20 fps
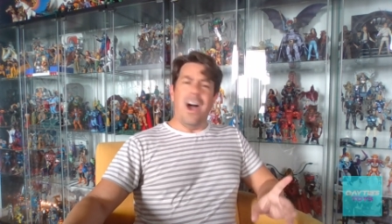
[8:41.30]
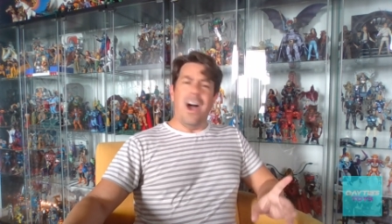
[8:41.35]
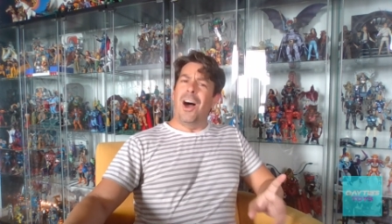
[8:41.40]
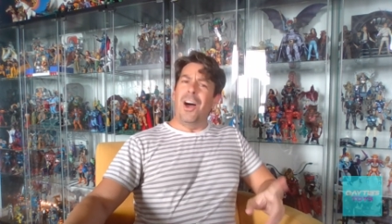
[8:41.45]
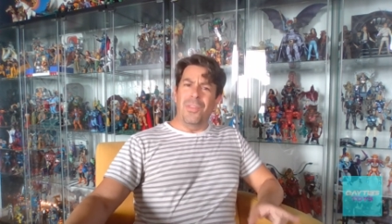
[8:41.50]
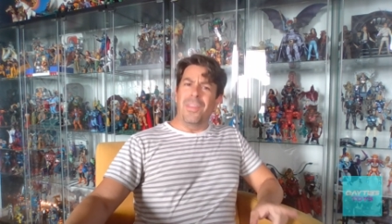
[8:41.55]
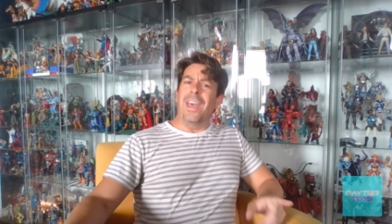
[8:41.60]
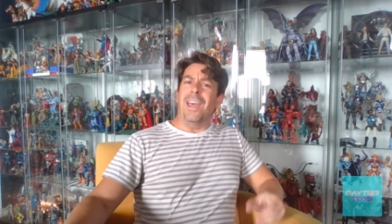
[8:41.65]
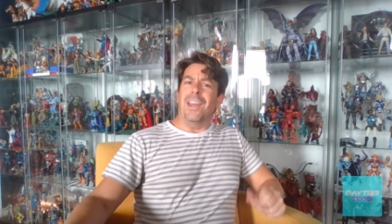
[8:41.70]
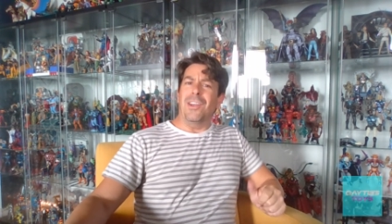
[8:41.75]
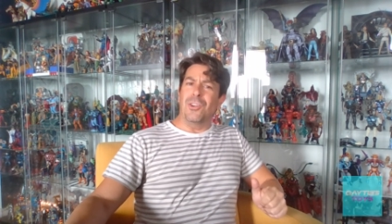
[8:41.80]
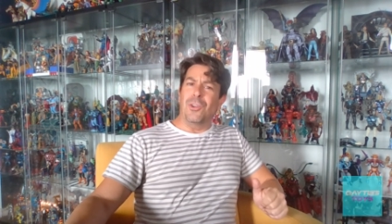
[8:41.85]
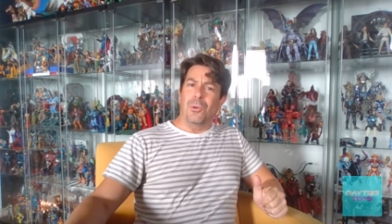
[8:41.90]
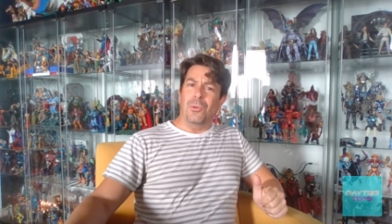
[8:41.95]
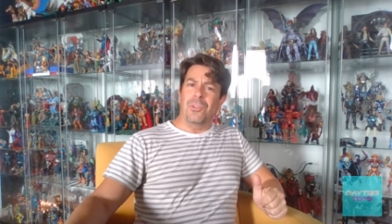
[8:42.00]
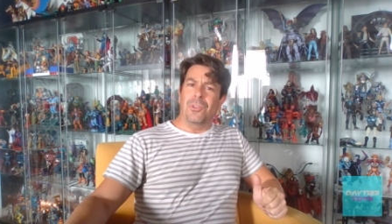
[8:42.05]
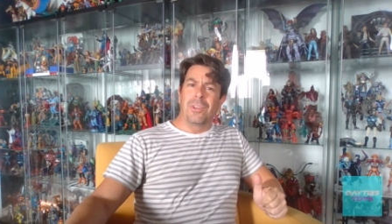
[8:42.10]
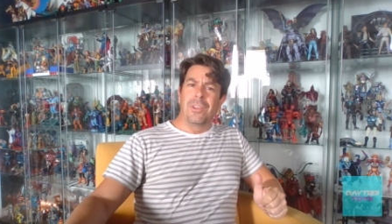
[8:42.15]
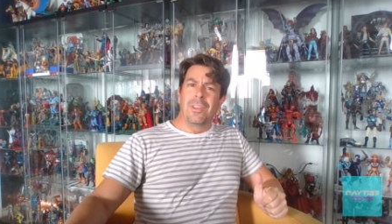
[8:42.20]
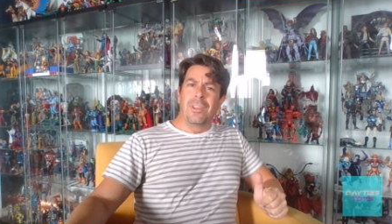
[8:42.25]
On that
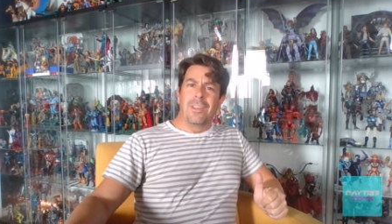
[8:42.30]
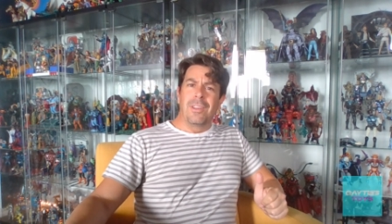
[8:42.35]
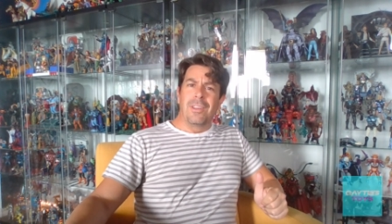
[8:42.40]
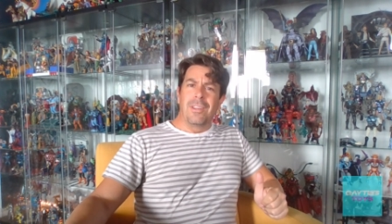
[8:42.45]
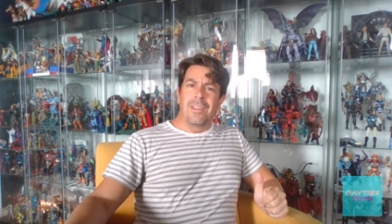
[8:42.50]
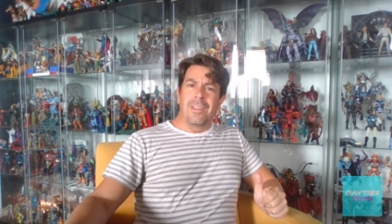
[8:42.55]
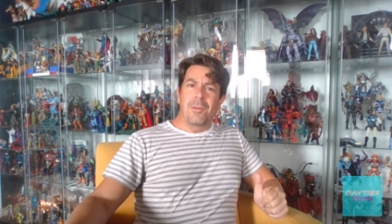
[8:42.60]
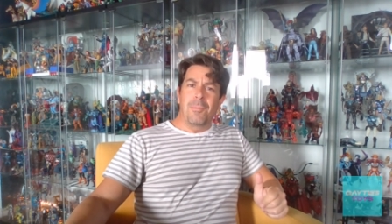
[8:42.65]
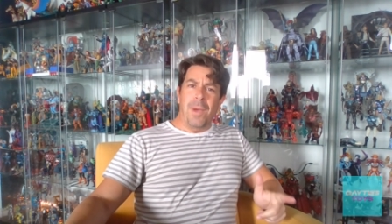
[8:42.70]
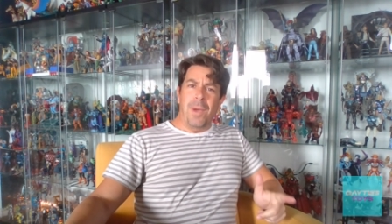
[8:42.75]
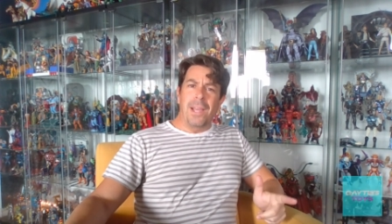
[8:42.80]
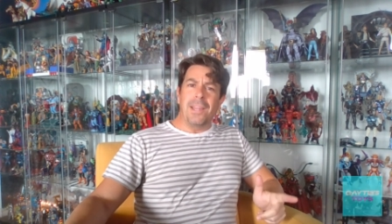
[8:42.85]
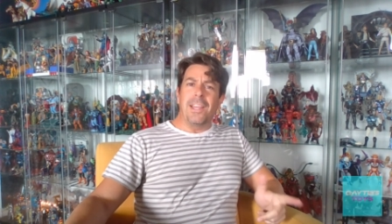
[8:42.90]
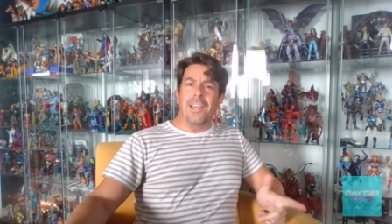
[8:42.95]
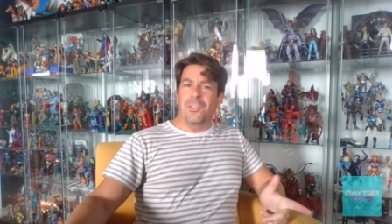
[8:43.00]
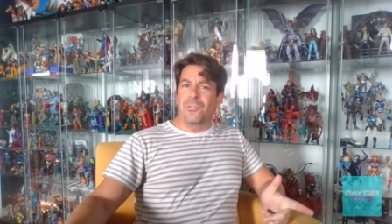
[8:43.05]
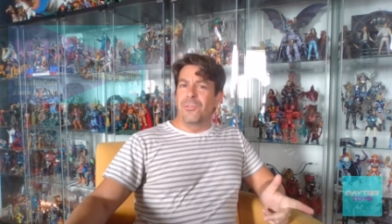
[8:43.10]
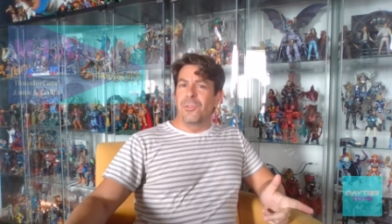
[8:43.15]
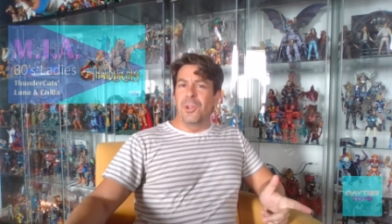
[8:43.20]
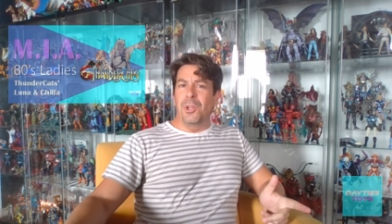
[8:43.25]
note, my
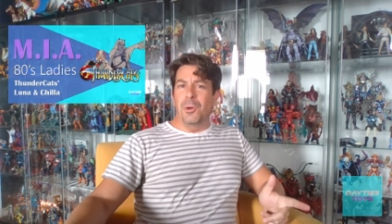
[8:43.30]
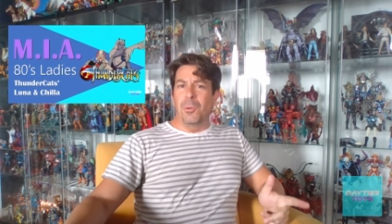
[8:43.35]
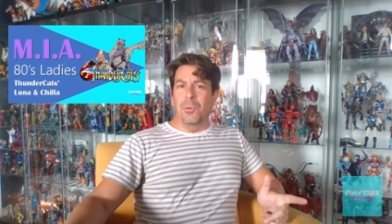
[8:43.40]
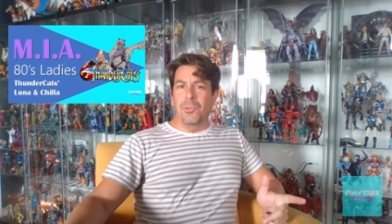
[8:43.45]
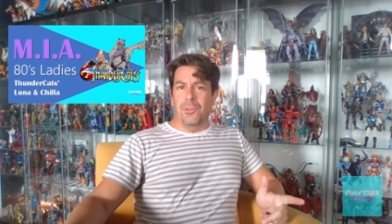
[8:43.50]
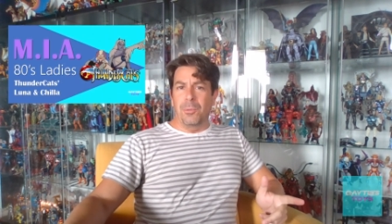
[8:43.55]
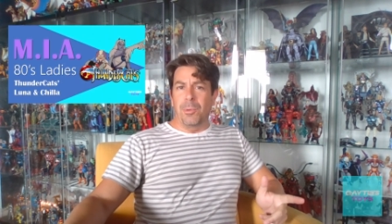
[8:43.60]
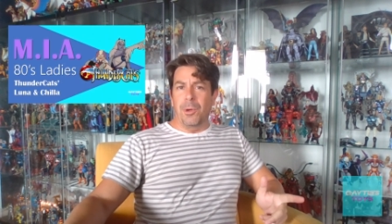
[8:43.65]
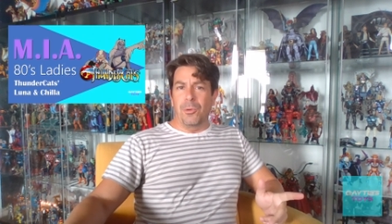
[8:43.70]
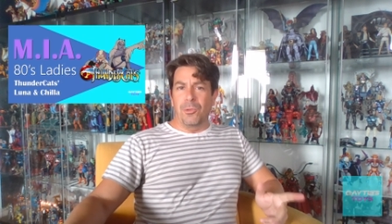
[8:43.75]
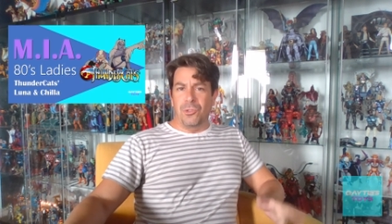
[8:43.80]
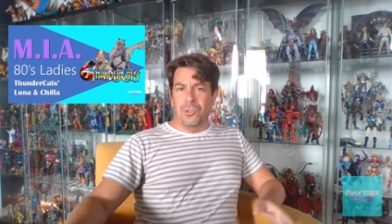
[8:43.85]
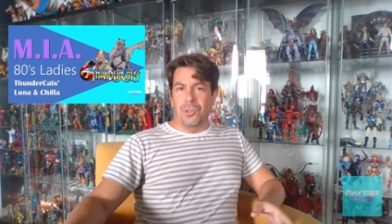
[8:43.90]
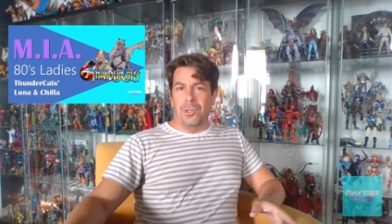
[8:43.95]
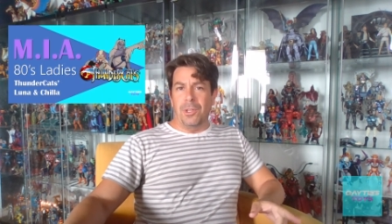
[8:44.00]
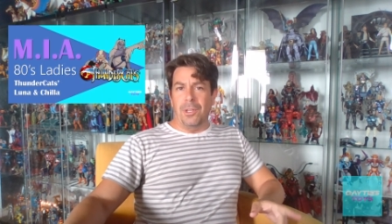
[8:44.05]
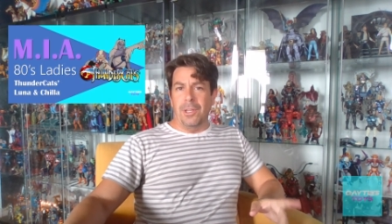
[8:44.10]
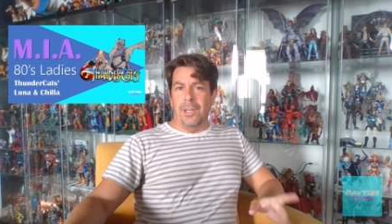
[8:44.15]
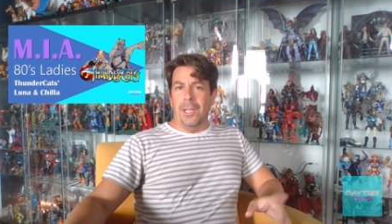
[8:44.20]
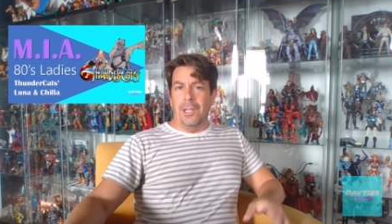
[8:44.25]
last video was about
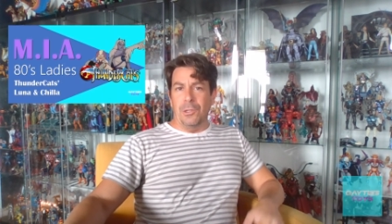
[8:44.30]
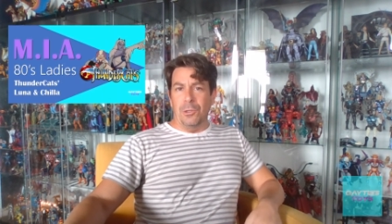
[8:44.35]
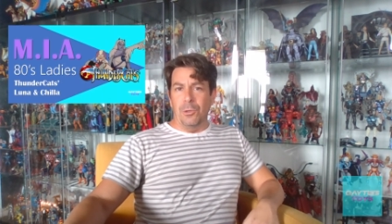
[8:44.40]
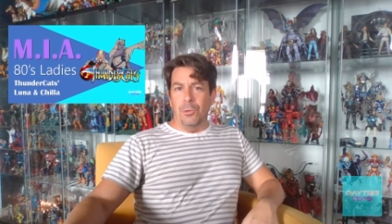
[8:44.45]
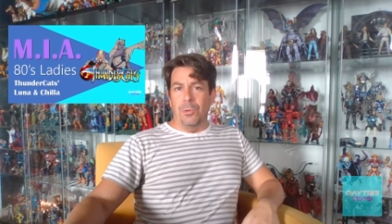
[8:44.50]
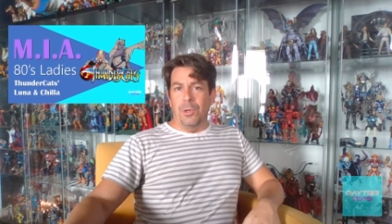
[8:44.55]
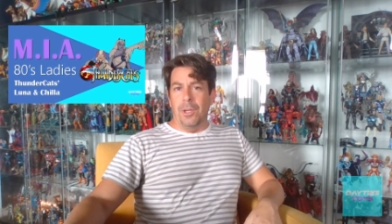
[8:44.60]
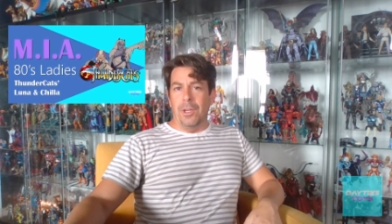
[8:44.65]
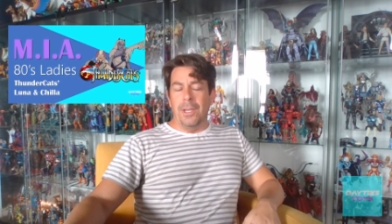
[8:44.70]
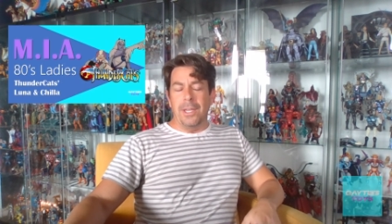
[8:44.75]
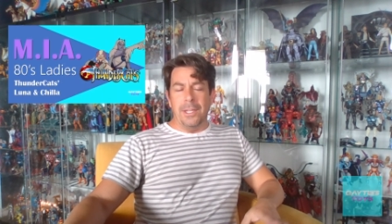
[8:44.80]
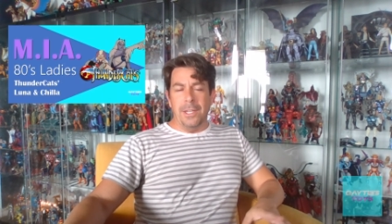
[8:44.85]
Chilla and Luna,